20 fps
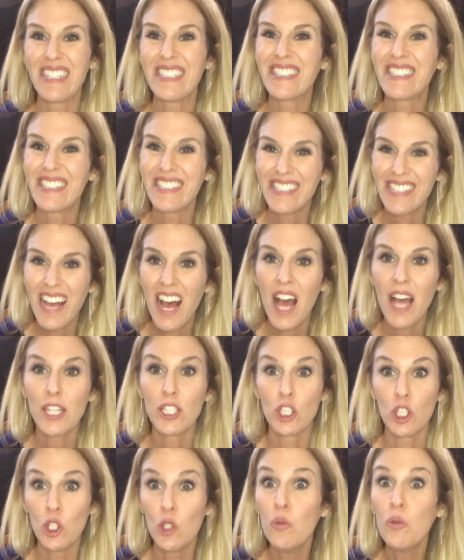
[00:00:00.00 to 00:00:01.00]
It's
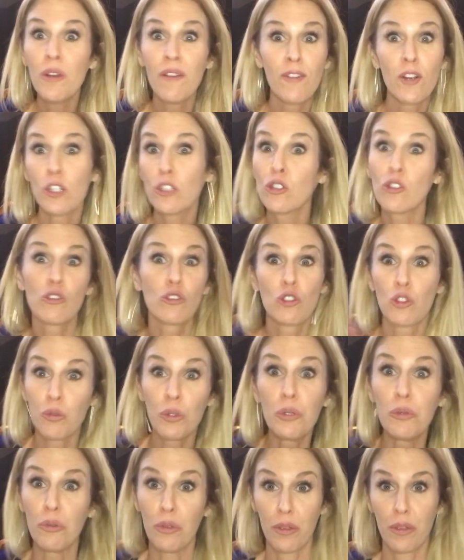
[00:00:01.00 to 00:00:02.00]
not universal
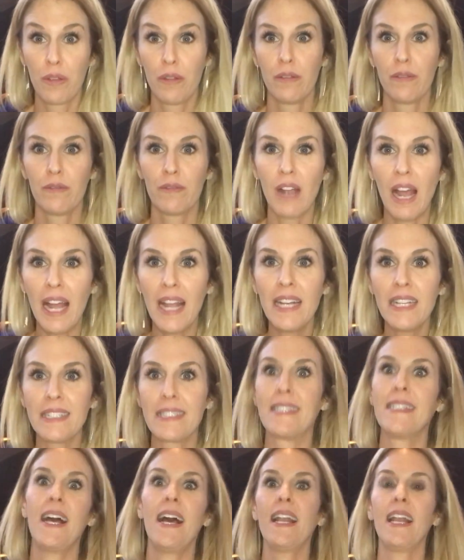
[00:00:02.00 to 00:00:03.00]
truth, right?
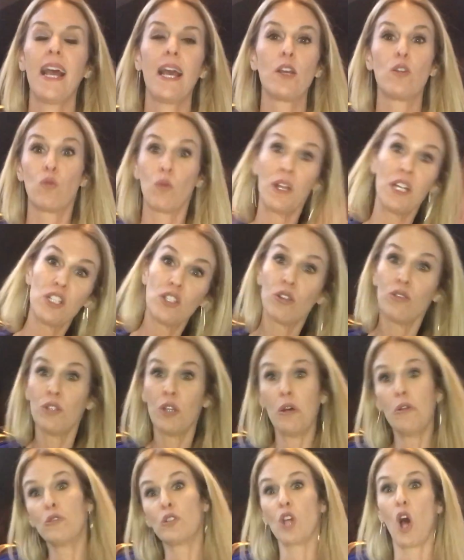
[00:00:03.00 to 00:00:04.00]
It's not like Rachel
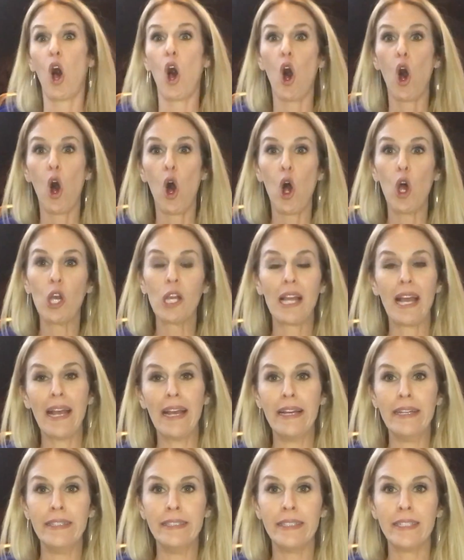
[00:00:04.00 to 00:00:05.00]
knows all
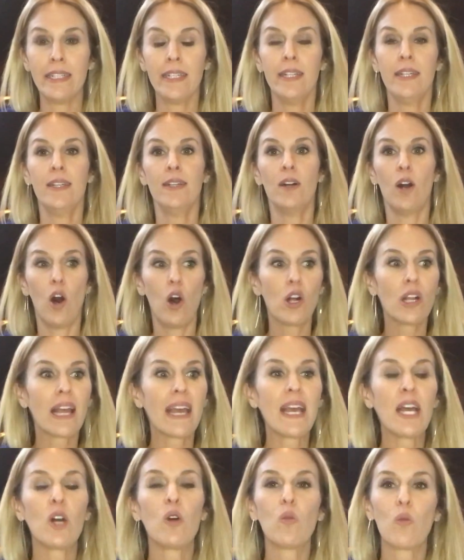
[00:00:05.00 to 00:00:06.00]
and all
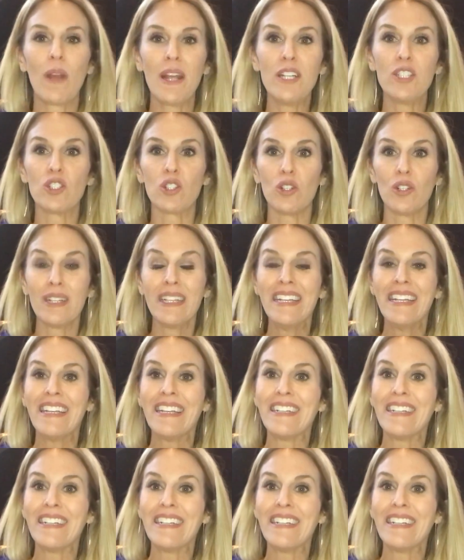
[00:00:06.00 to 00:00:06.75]
hail Rachel.